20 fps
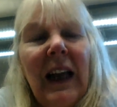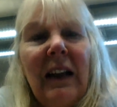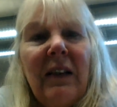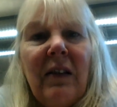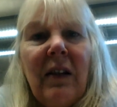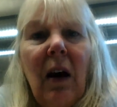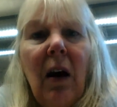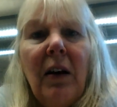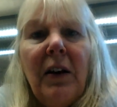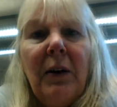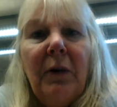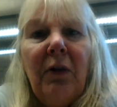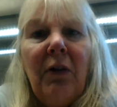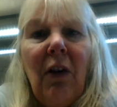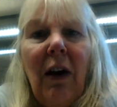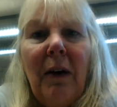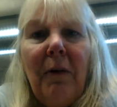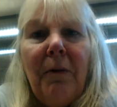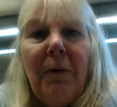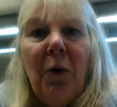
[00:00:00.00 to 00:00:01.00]
kind of
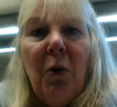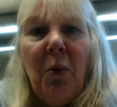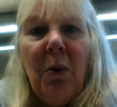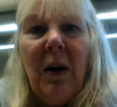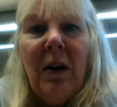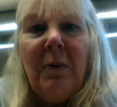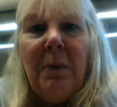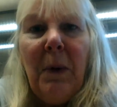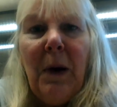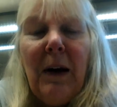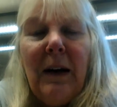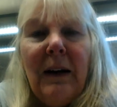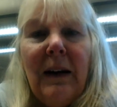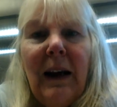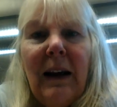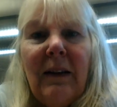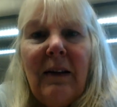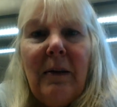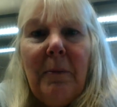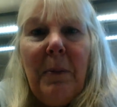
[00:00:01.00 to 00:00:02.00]
straightforward, but
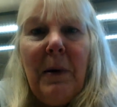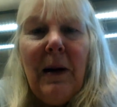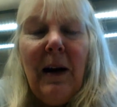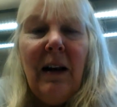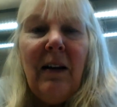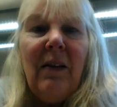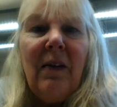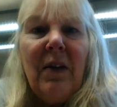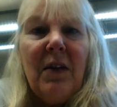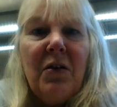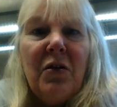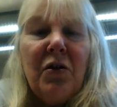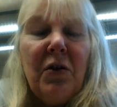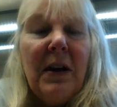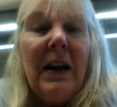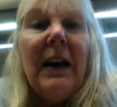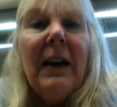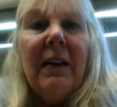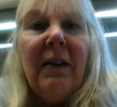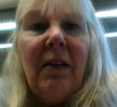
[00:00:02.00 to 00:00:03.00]
it's the
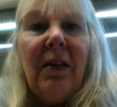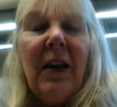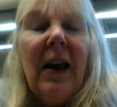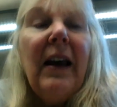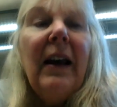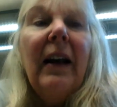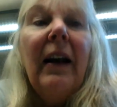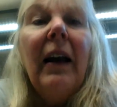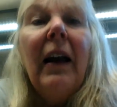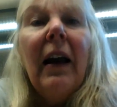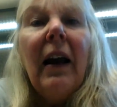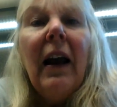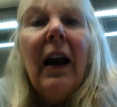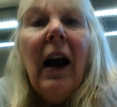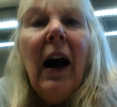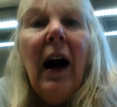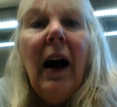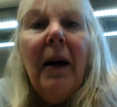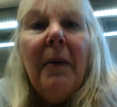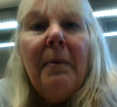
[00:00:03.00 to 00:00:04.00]
trickiest thing.
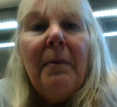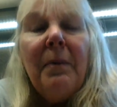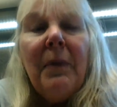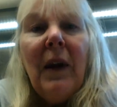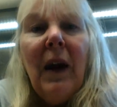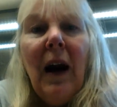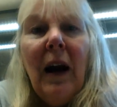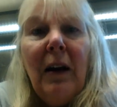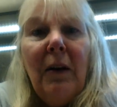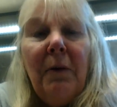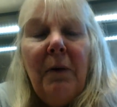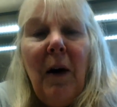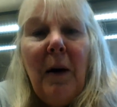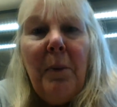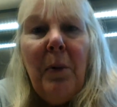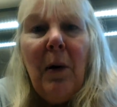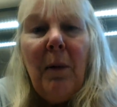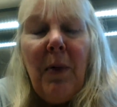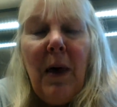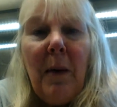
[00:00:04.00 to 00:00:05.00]
And if I
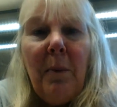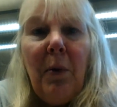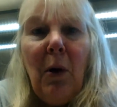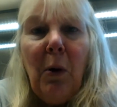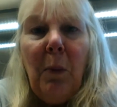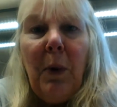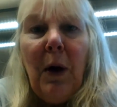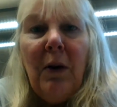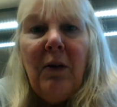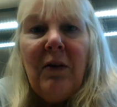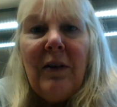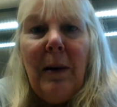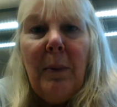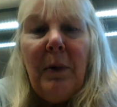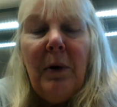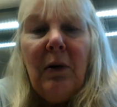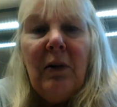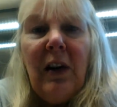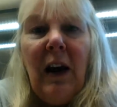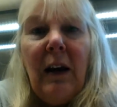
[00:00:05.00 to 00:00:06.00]
put that blog post up,
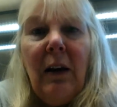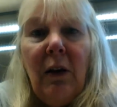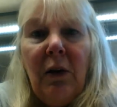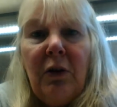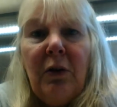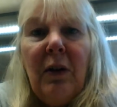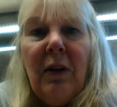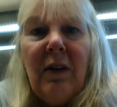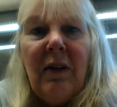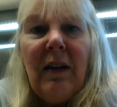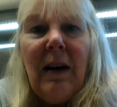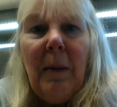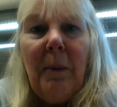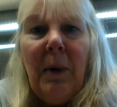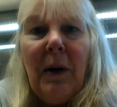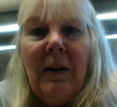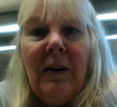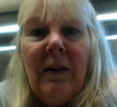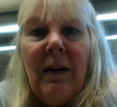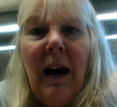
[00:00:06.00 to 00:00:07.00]
it'll take you through it step by
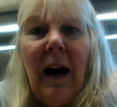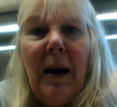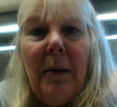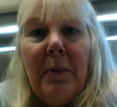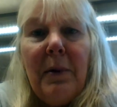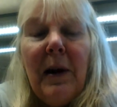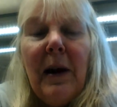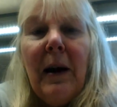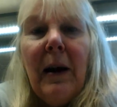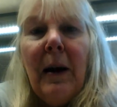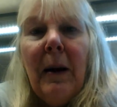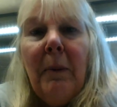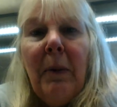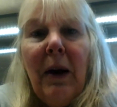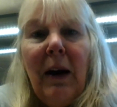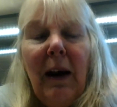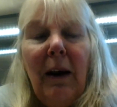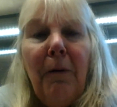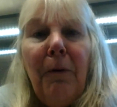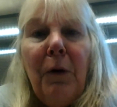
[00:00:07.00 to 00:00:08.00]
step. But
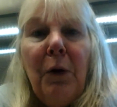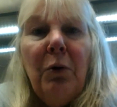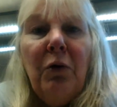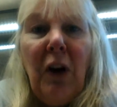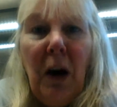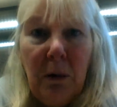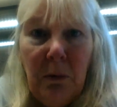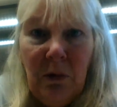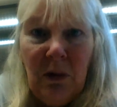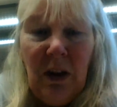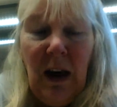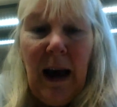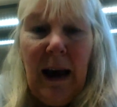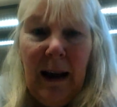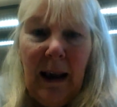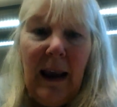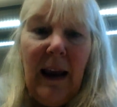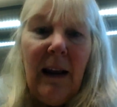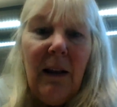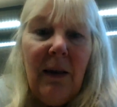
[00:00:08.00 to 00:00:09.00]
if you don't tag
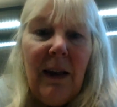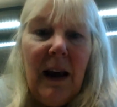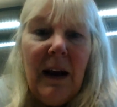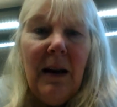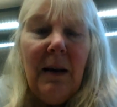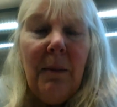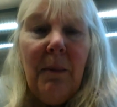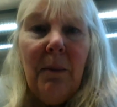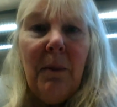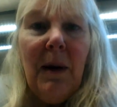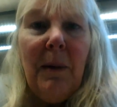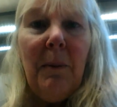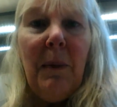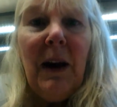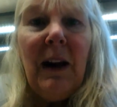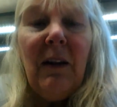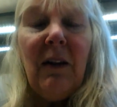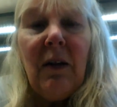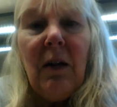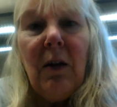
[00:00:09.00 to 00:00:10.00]
it, then it
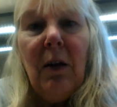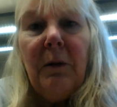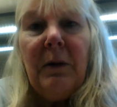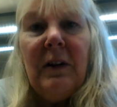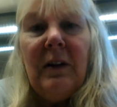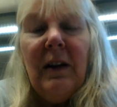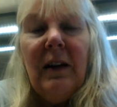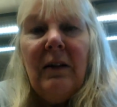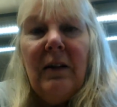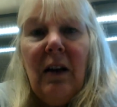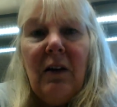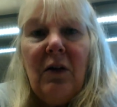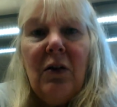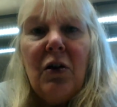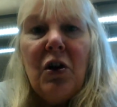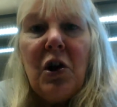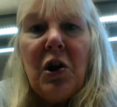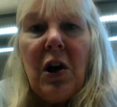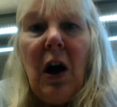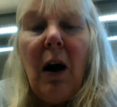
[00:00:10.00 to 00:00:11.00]
means that obviously it doesn't
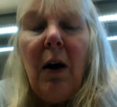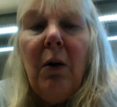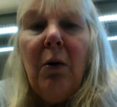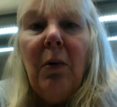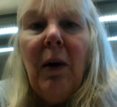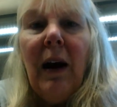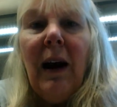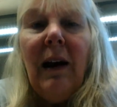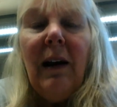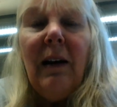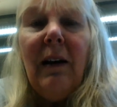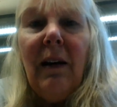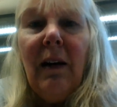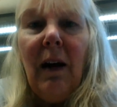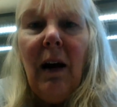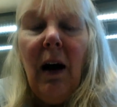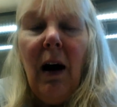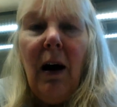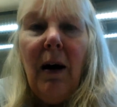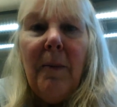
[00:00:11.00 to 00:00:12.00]
show in
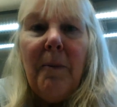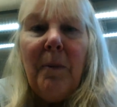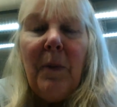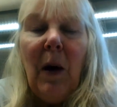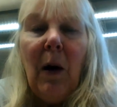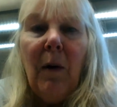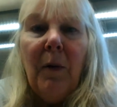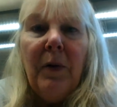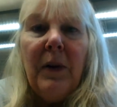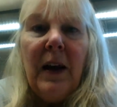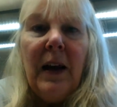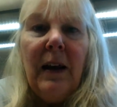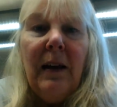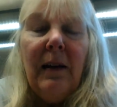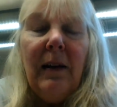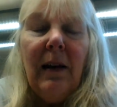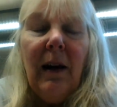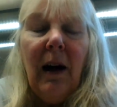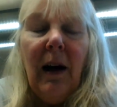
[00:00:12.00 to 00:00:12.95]
on the